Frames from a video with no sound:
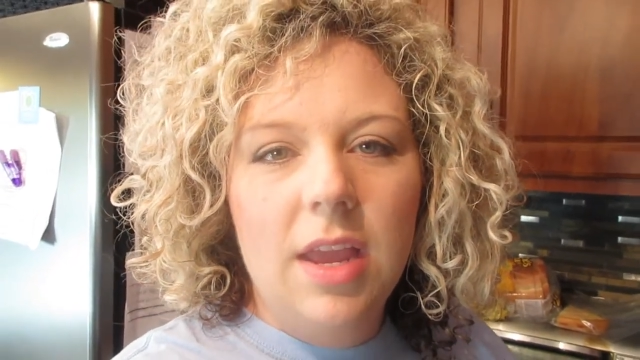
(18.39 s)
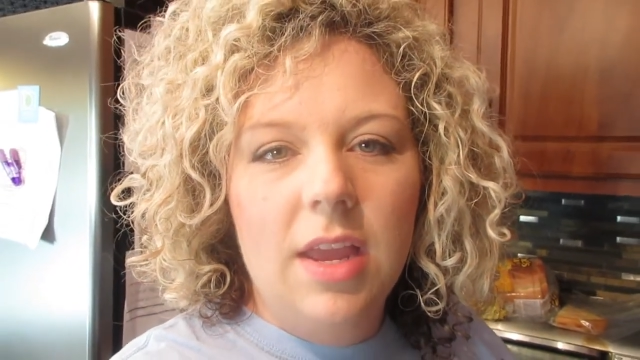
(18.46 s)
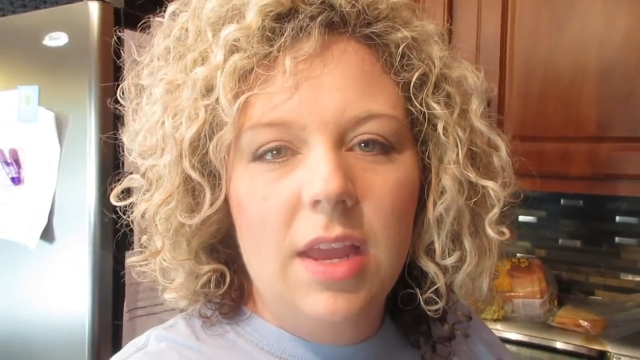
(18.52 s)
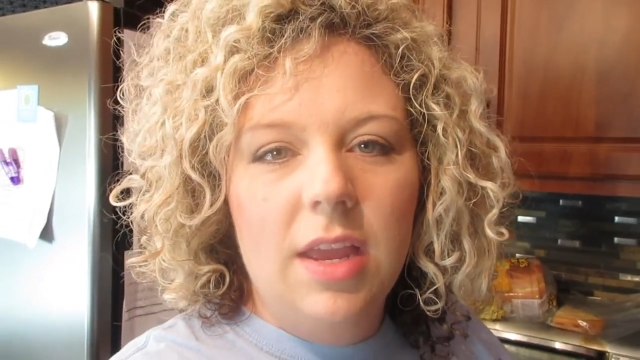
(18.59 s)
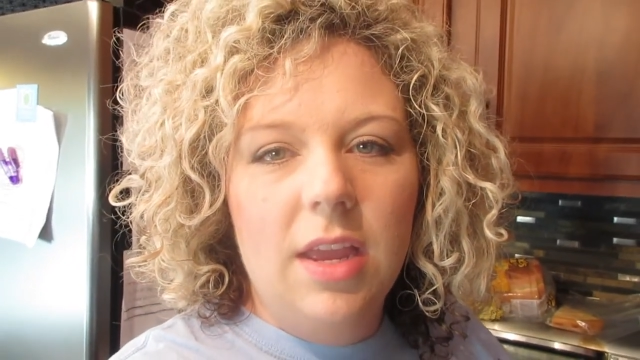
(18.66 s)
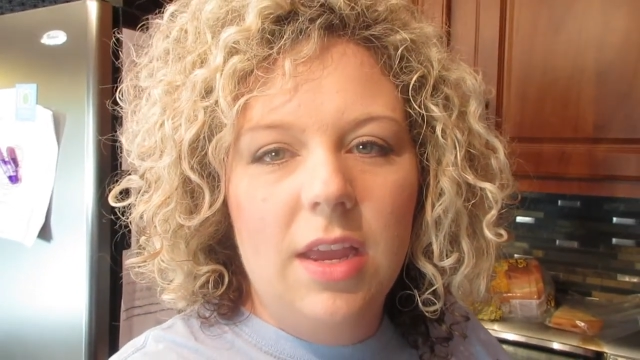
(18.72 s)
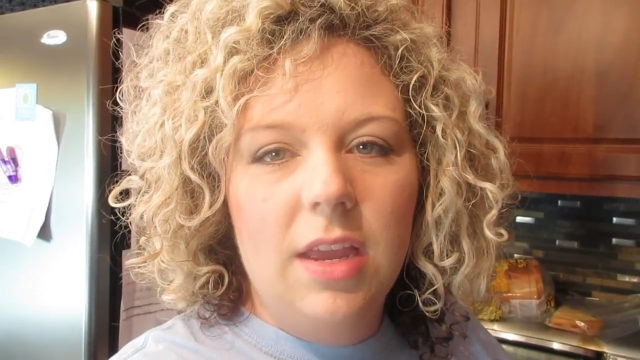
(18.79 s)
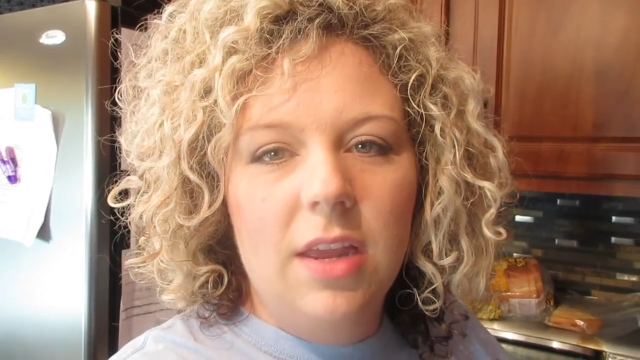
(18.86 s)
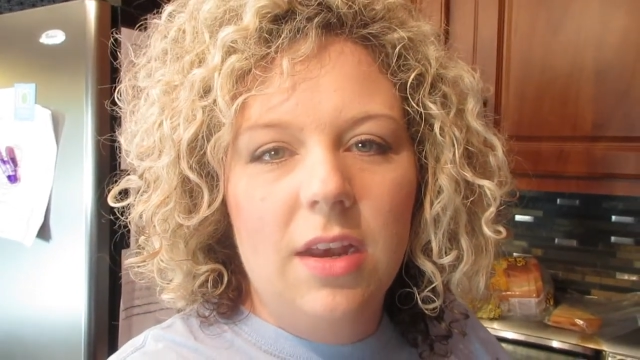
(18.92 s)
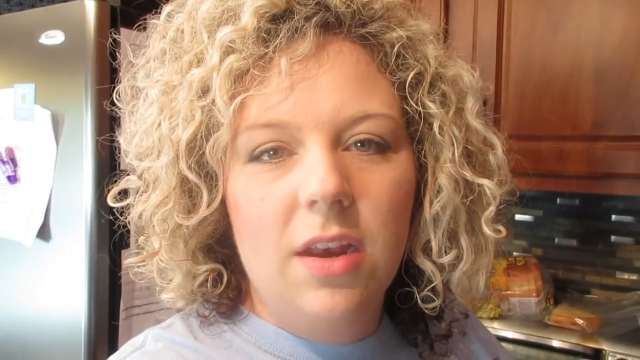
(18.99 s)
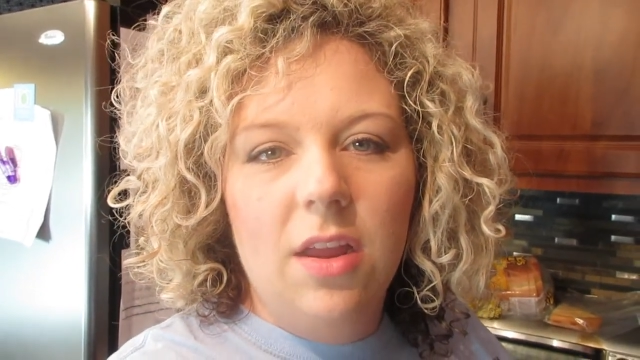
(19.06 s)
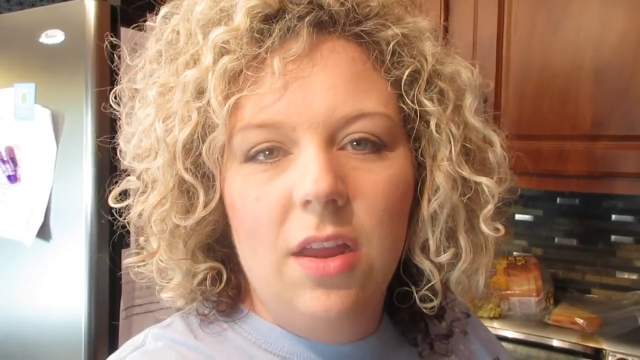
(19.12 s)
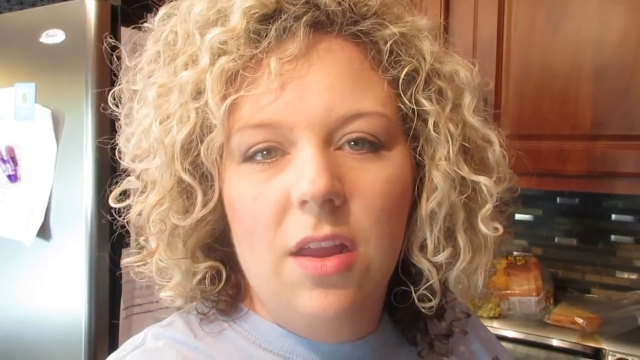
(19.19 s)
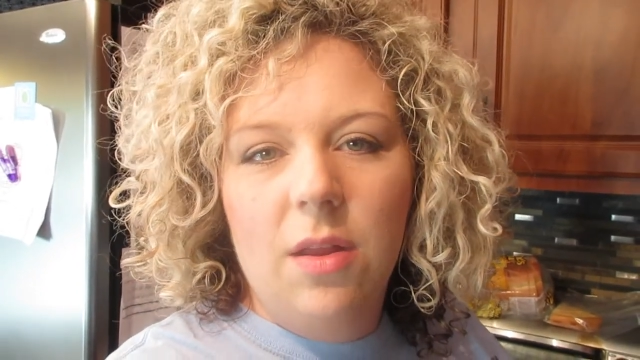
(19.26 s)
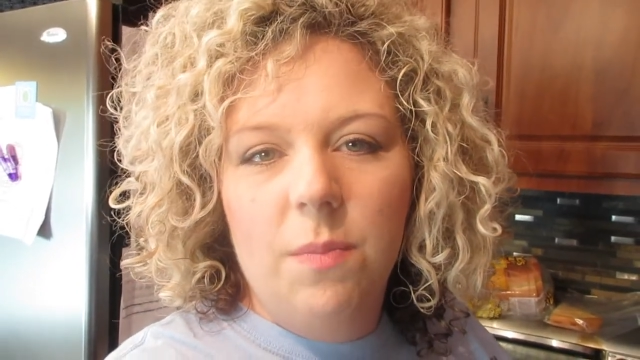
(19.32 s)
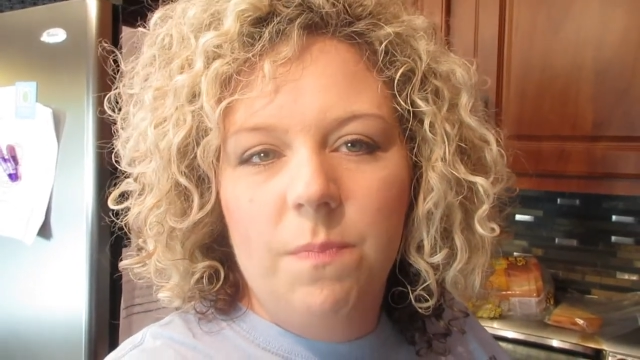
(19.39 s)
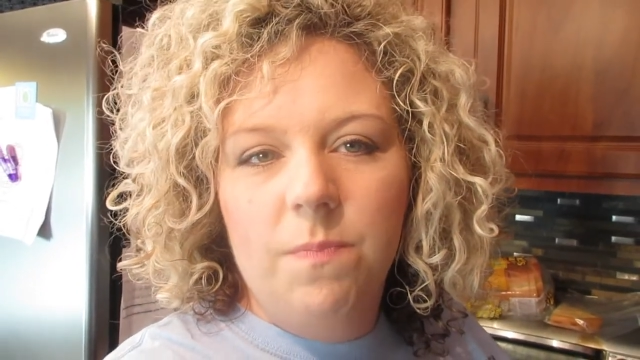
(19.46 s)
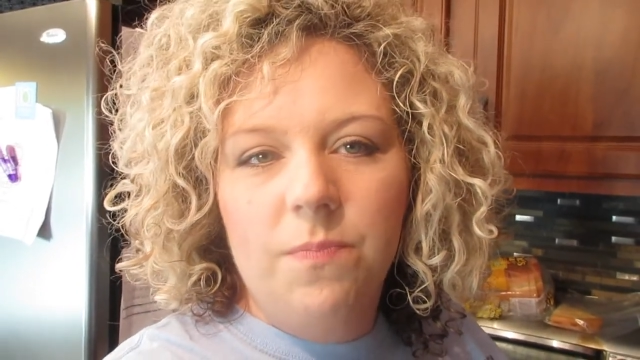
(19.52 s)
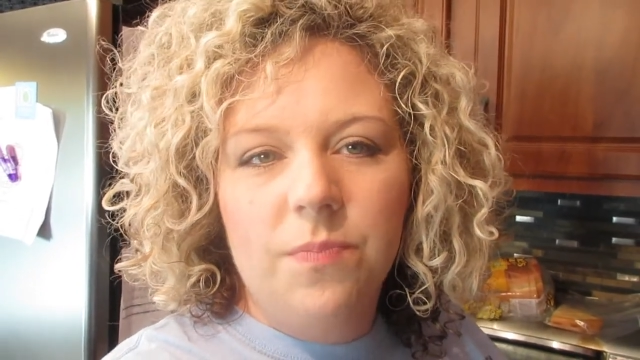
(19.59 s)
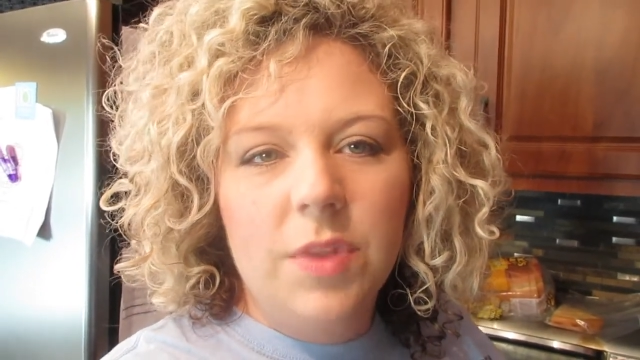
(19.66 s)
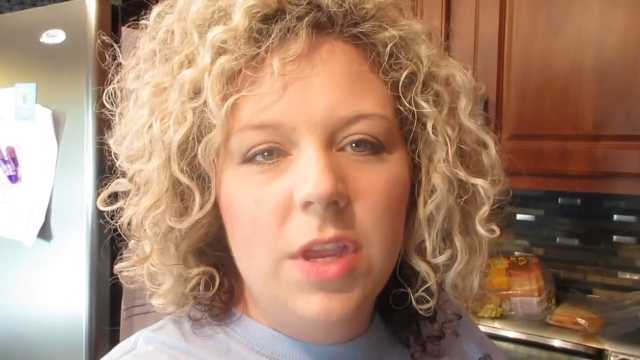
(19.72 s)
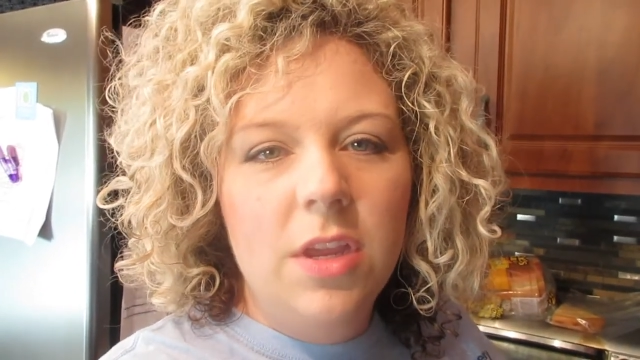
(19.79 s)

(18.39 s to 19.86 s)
and um,